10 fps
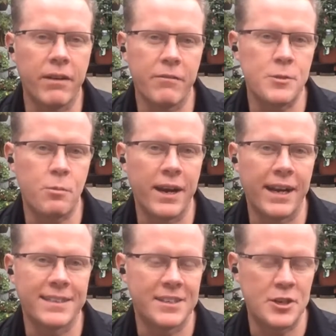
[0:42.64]
every
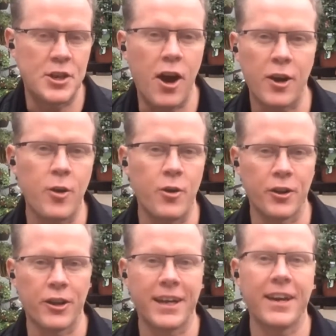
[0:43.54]
spring is as a dog
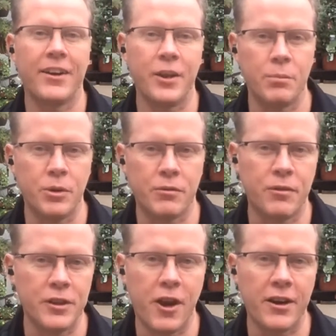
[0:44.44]
owner looking out at your
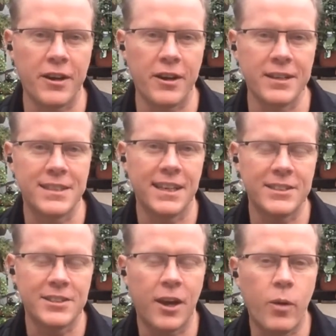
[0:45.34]
beautiful yard and seeing
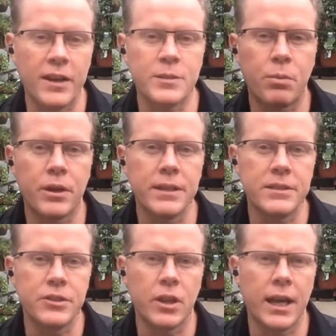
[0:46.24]
that it's not quite as pretty
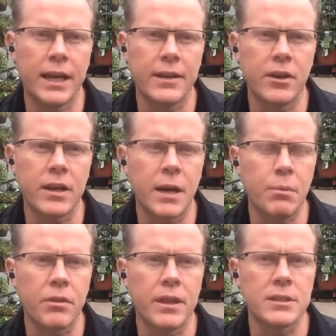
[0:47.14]
as you'd like. And there are a
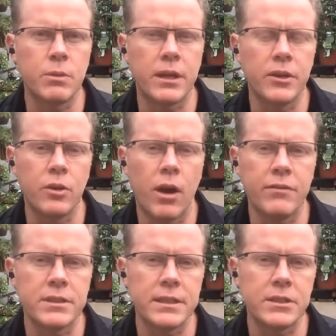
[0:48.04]
couple of things we can do.
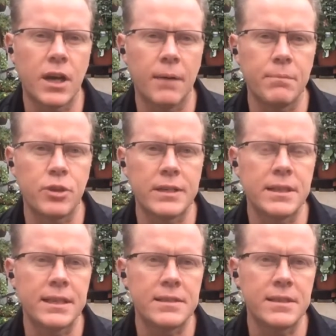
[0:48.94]
Obviously, top
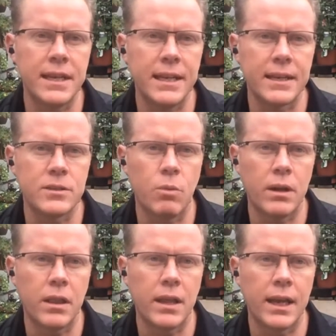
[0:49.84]
dressing and seeding is
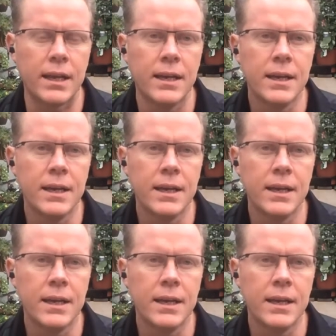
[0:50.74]
one thing.